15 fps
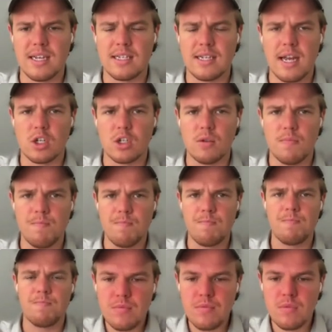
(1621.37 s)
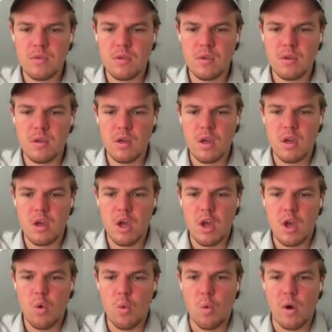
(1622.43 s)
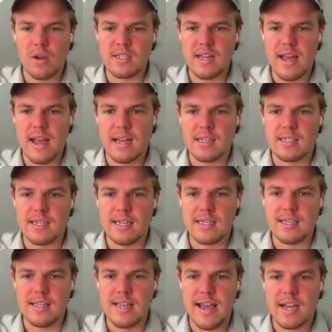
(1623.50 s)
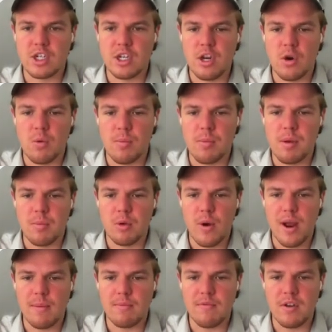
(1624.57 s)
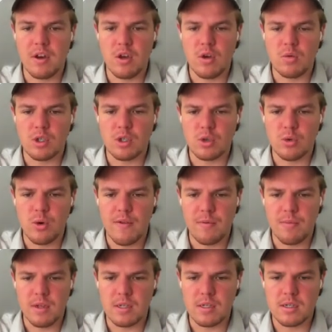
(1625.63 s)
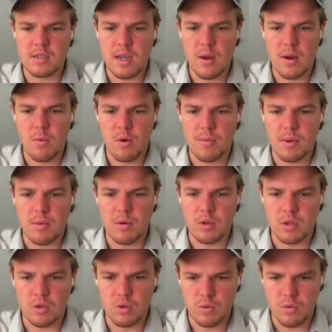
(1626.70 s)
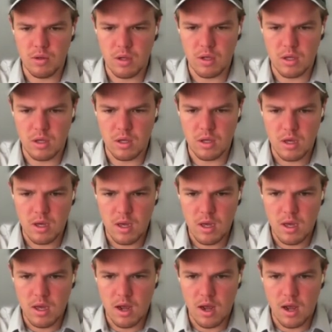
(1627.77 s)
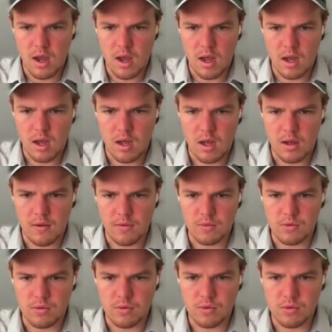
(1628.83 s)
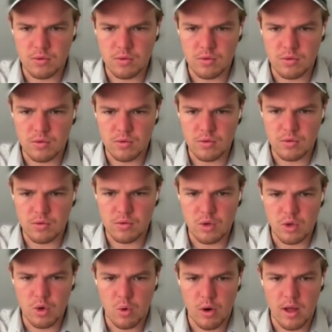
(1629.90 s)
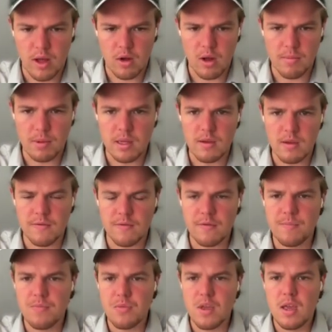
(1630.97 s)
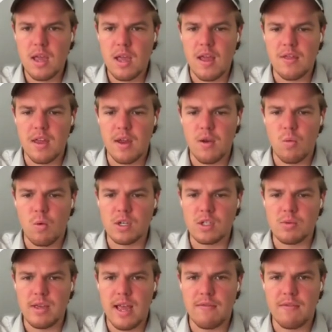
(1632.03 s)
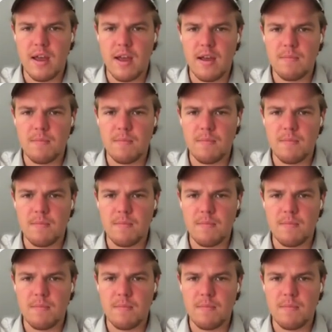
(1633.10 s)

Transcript: action. Once that has tested the action here, we'll be able to grab the video straight from this, and we're going to be able to do the uh, U R L, I believe. And then once we have that,